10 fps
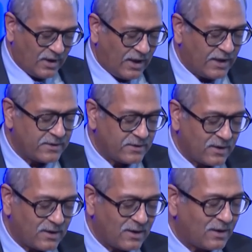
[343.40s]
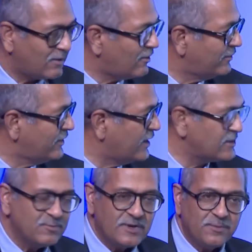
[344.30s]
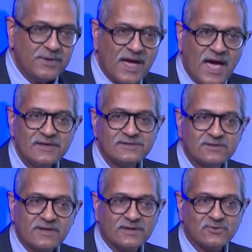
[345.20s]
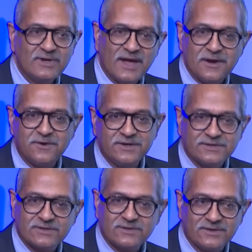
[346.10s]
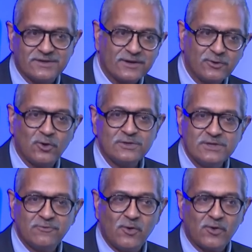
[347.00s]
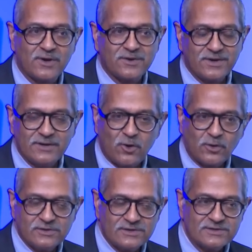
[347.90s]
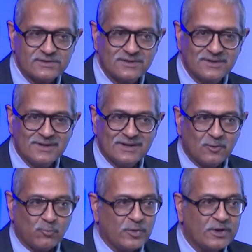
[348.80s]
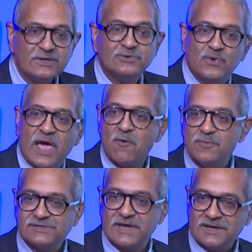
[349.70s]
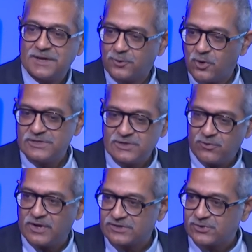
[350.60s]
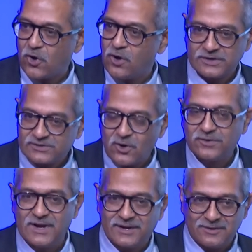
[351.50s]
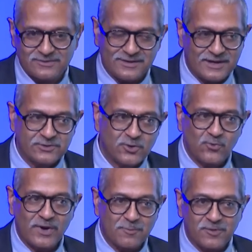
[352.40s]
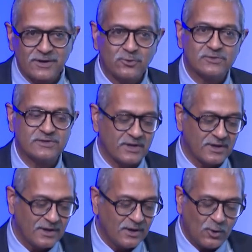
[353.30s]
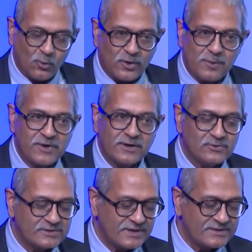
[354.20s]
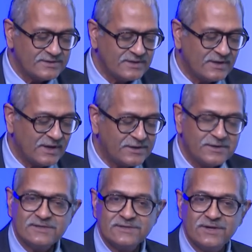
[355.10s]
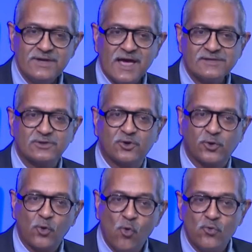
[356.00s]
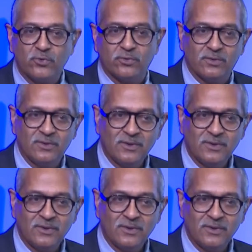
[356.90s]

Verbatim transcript: And uh, the IGMDP has actually enriched the technology of our country, not just because we have missile technology, we are strong. It's not that. I, that that's not what I'm trying to say. What I'm trying to say is the industry has grown